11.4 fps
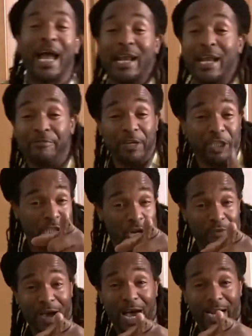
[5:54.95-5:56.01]
kind of fish. You
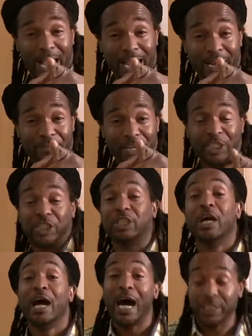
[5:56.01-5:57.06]
love all kind of fish?
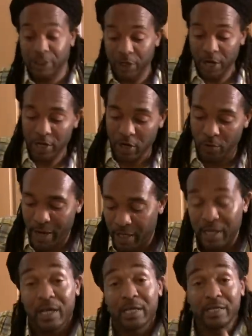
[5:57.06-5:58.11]
I saw it go
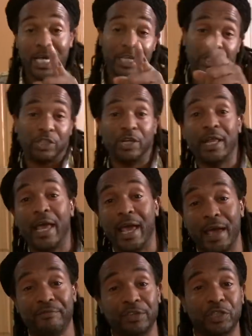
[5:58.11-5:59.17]
well yesterday
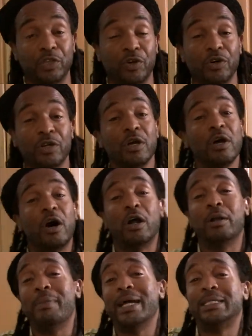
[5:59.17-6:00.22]
episode, or
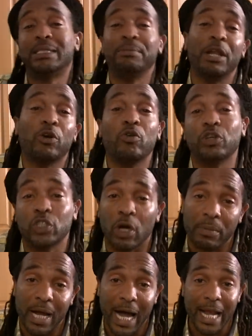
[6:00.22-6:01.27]
they might see me to cook
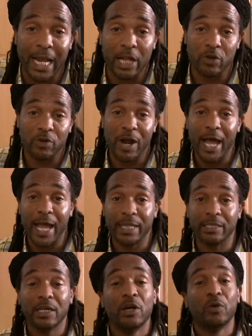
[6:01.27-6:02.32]
some callaloo, right?
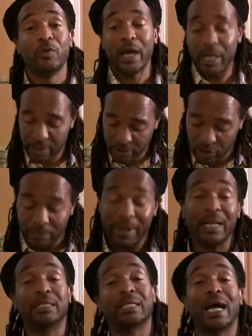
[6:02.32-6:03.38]
Well, some of
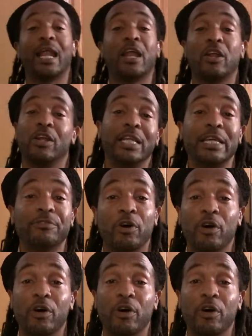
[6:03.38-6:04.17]
this callaloo leave